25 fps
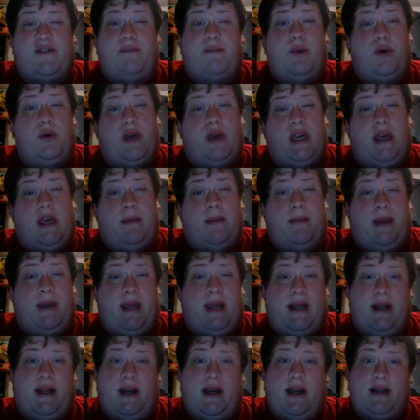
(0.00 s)
of Pookie and
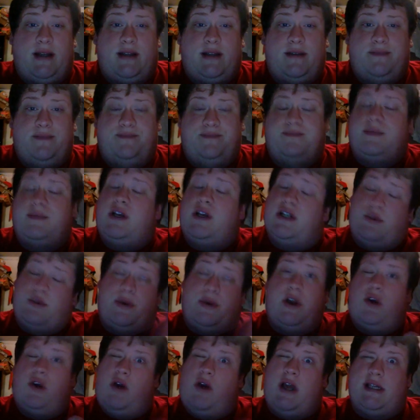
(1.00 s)
Peanut because
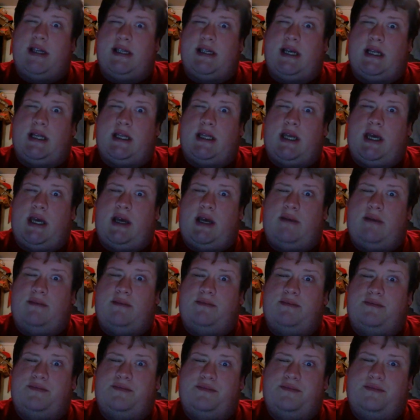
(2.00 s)
we are crazy like that.
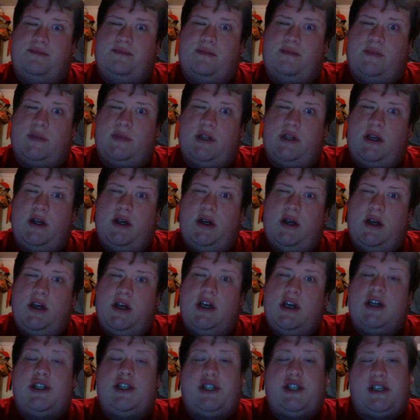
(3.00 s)

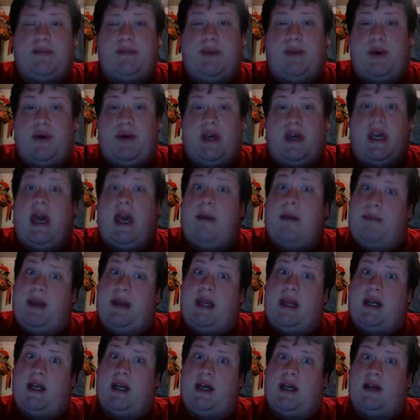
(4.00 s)
She's Pookie, I'm
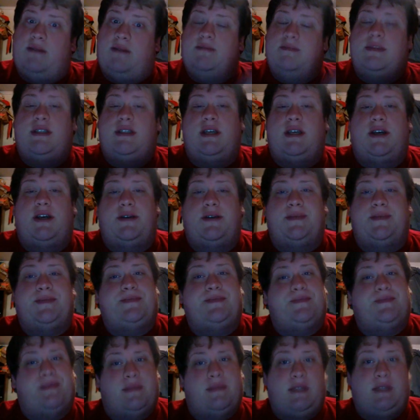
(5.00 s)
Peanut. So
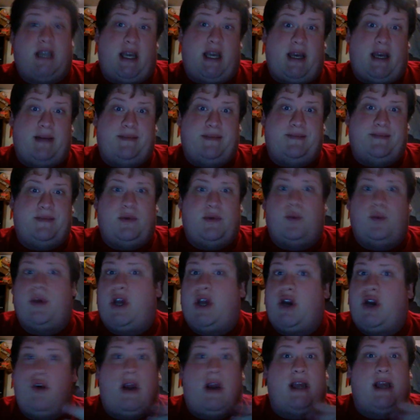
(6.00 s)
yeah, we
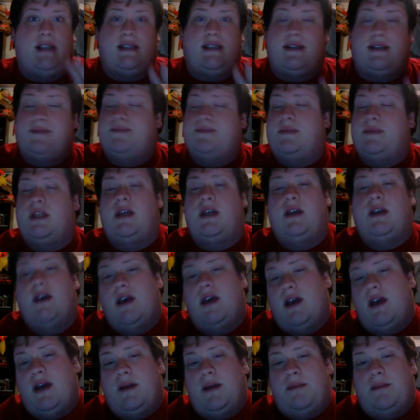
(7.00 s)
are crazy.
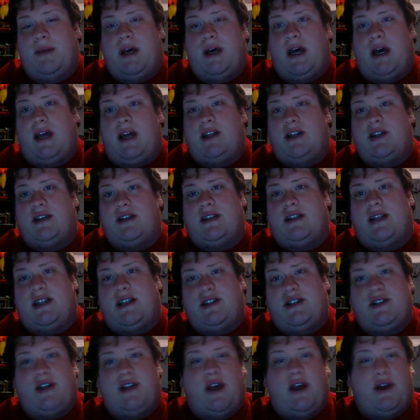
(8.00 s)
But just
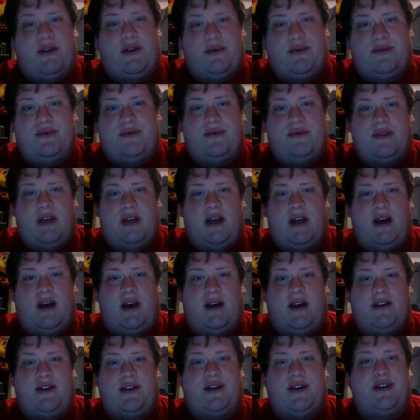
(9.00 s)
let you know,
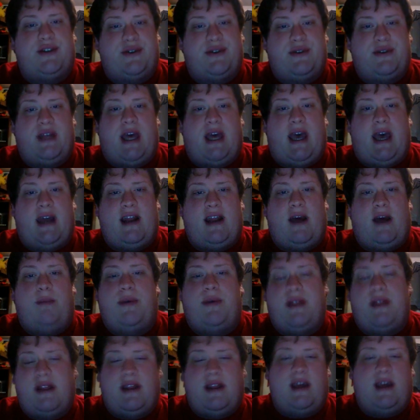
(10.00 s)
uh, you can do that. I'll
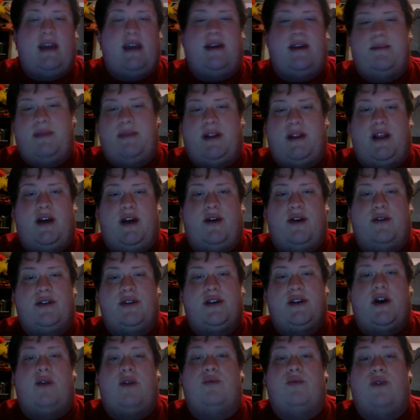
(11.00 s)
put the link below.
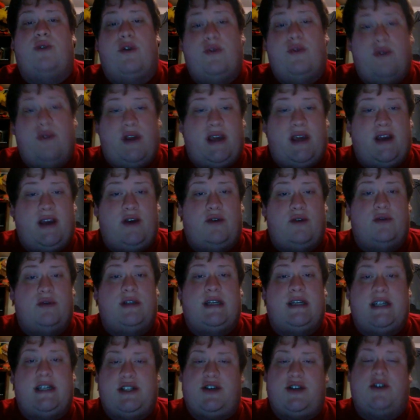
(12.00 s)
It's called
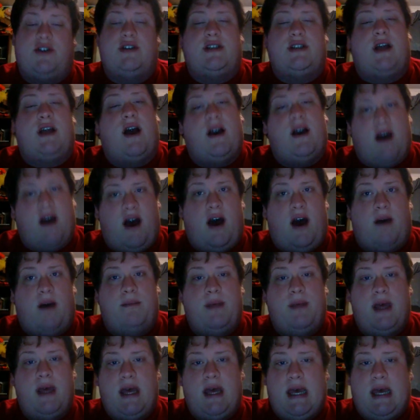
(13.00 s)
roadkilltshirts.com.